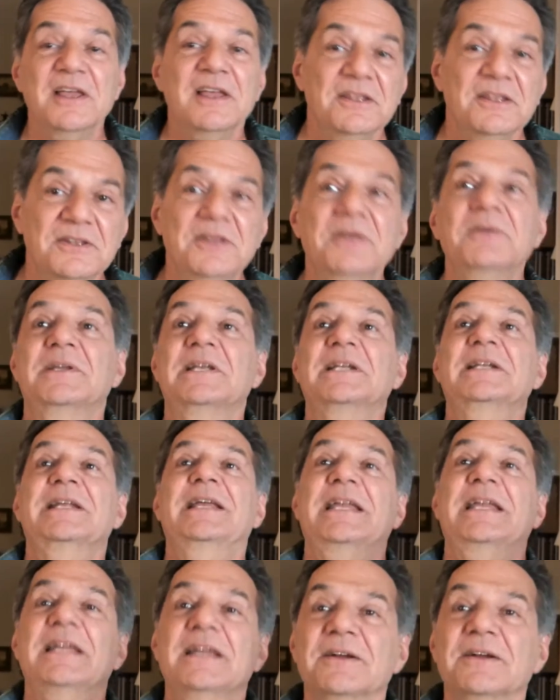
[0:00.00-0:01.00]
You can
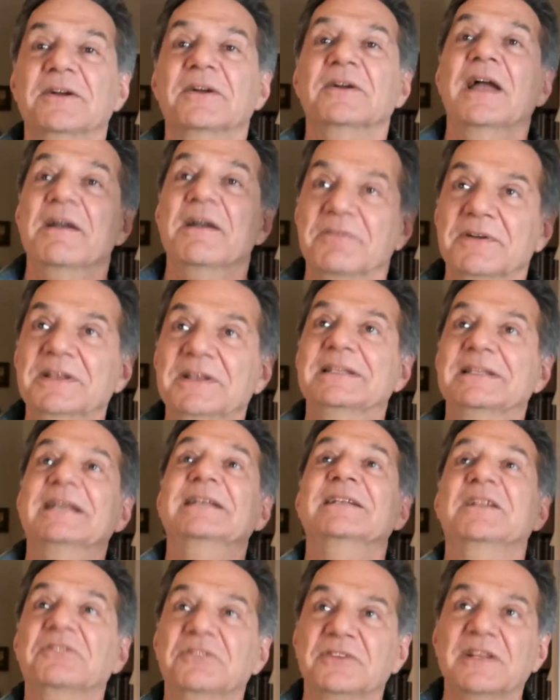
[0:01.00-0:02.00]
hear
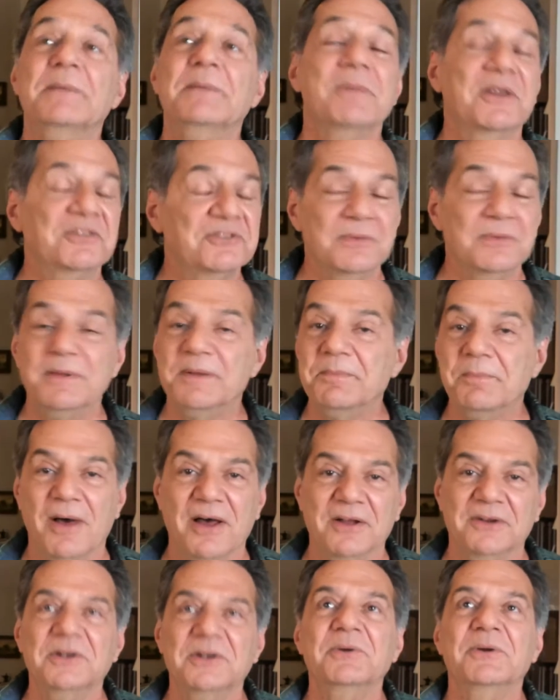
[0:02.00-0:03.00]
everything that they must have been
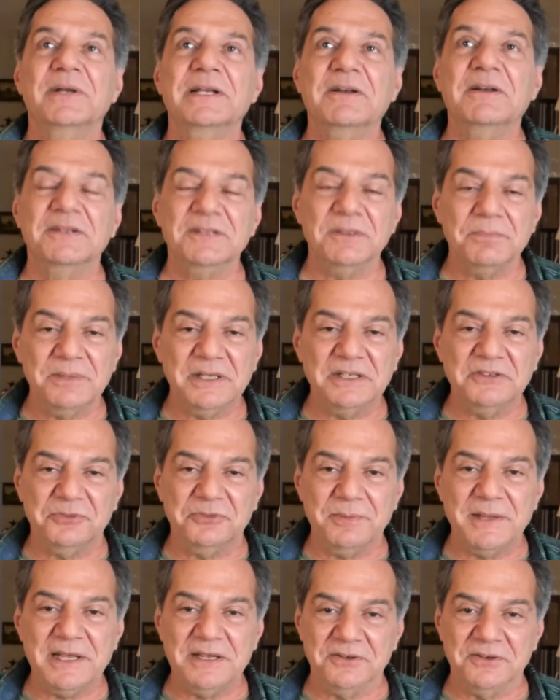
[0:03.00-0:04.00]
monitoring on the big
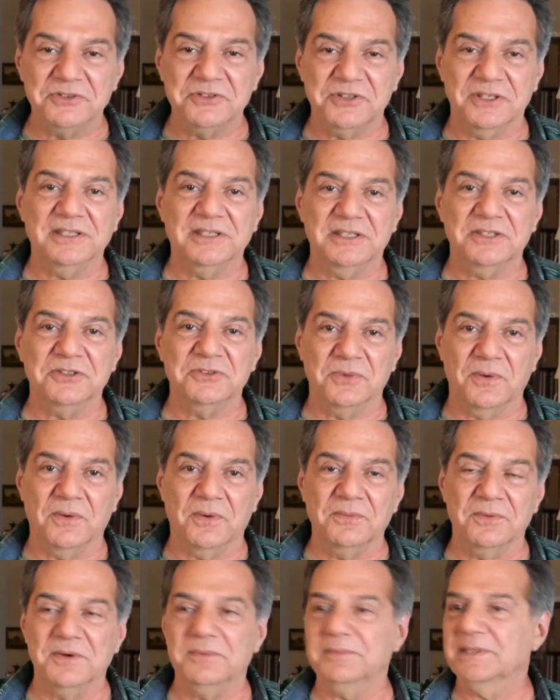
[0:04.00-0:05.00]
speakers in the
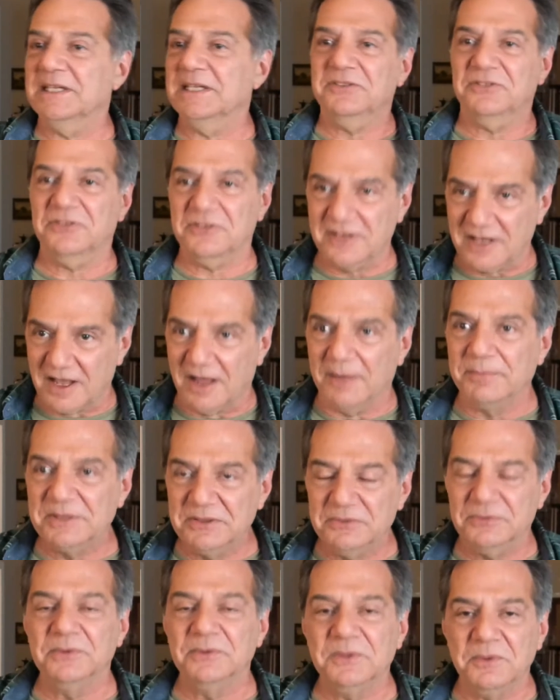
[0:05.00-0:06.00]
control room, and it's coming
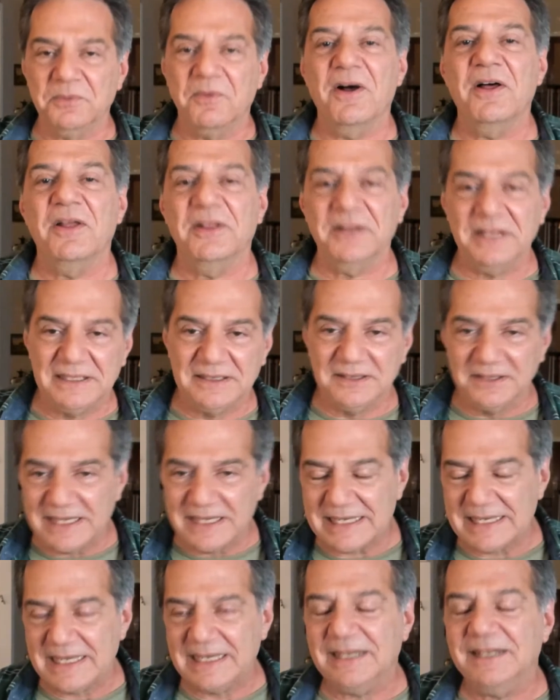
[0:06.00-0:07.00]
through the wall and
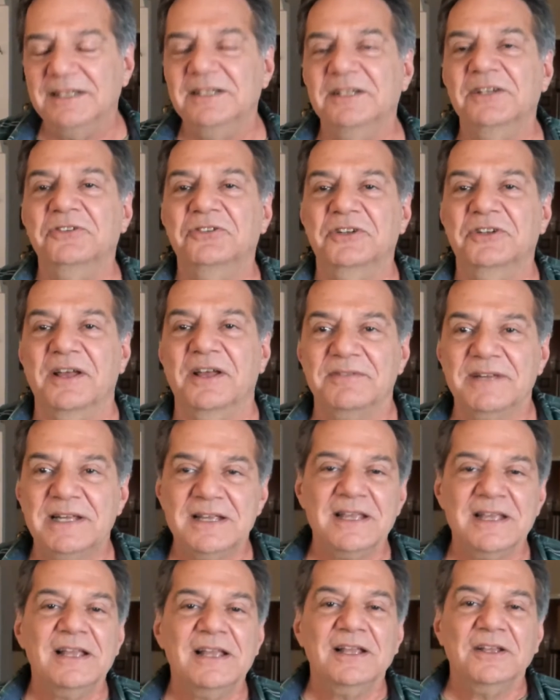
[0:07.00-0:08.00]
leaking into the
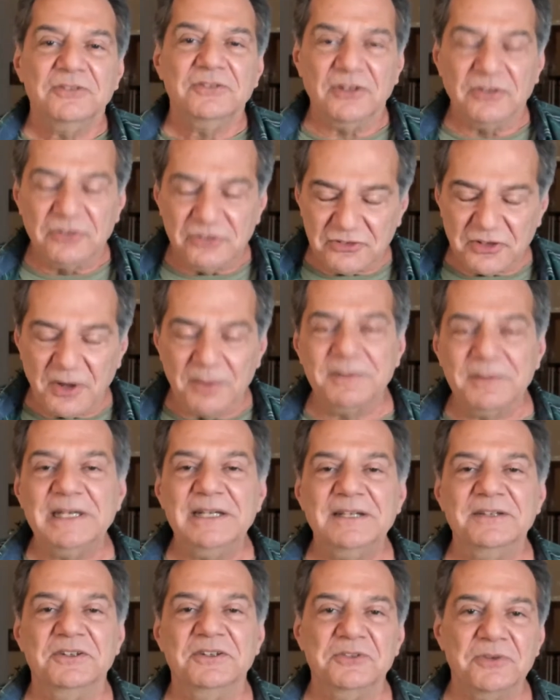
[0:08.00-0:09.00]
stuff. So
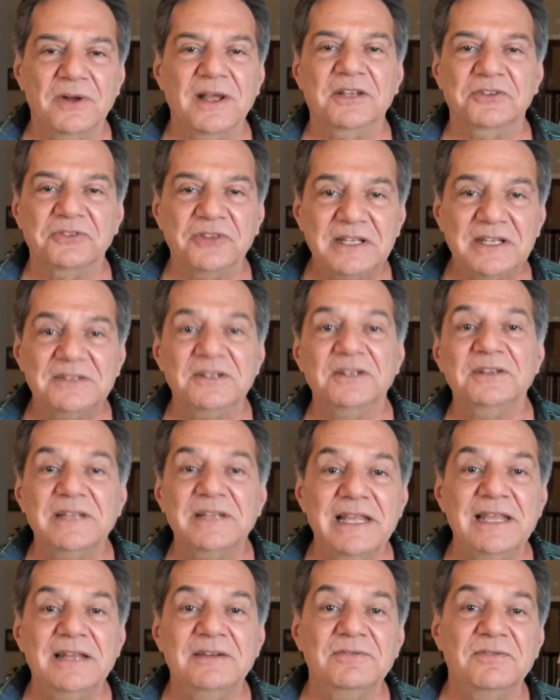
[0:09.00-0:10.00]
many of the tracks, like the
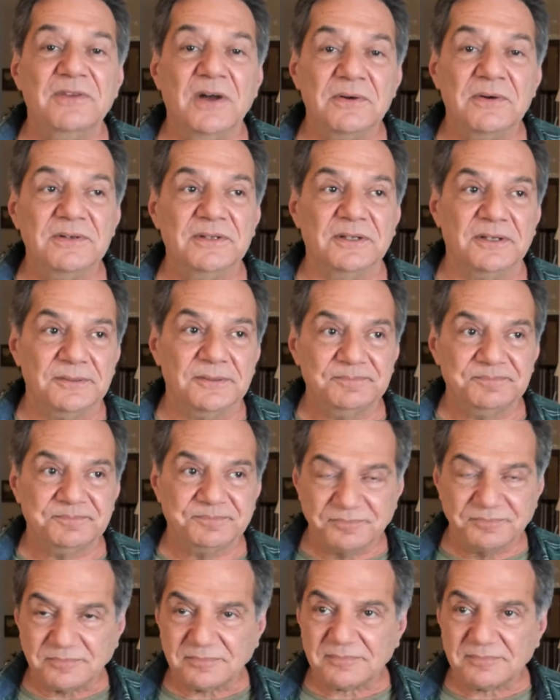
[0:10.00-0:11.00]
lead vocal,
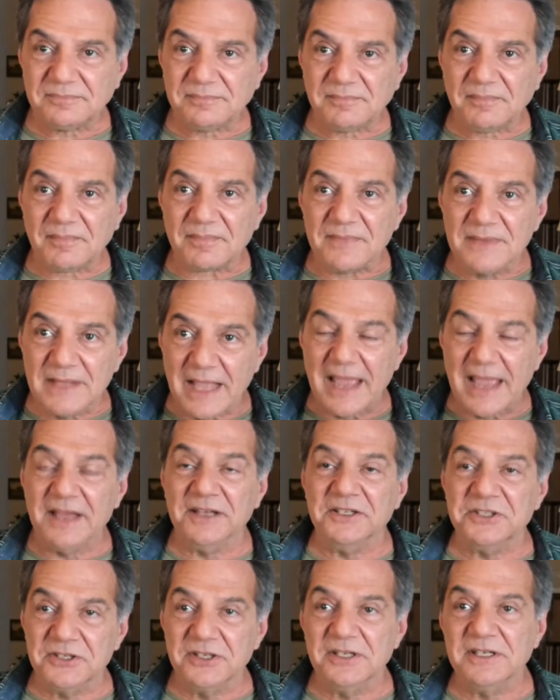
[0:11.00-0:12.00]

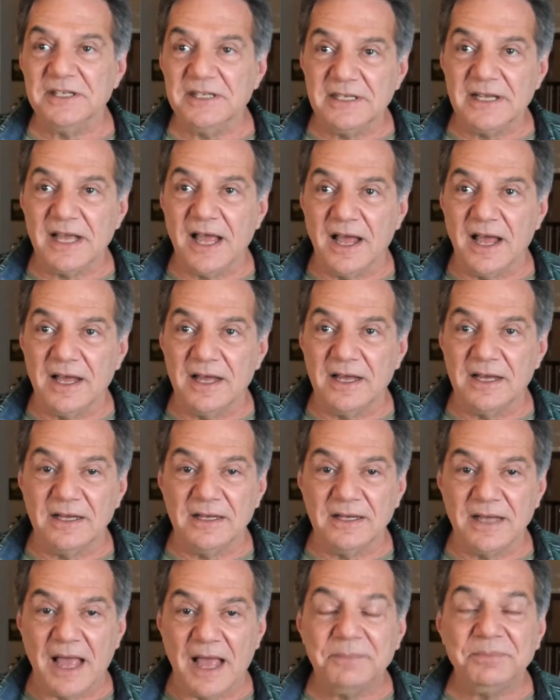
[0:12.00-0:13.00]
actually,
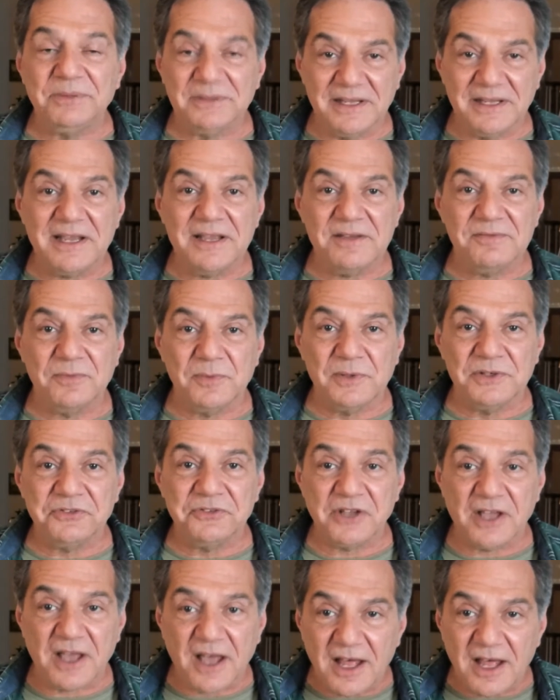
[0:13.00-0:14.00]
I believe, was
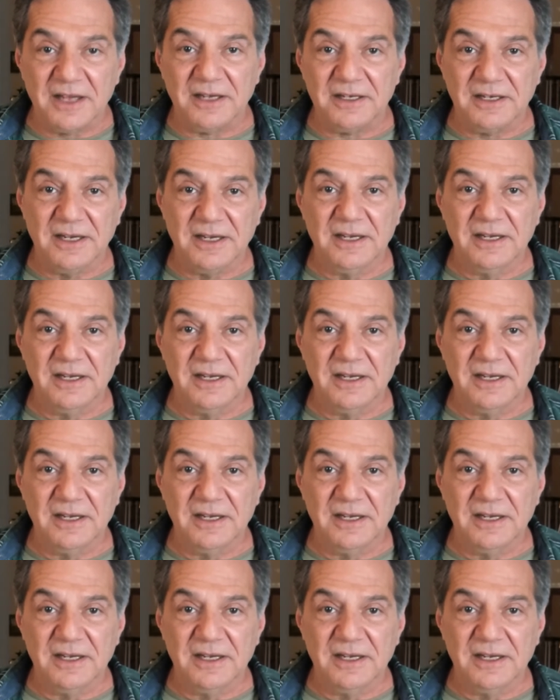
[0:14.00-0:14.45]
cut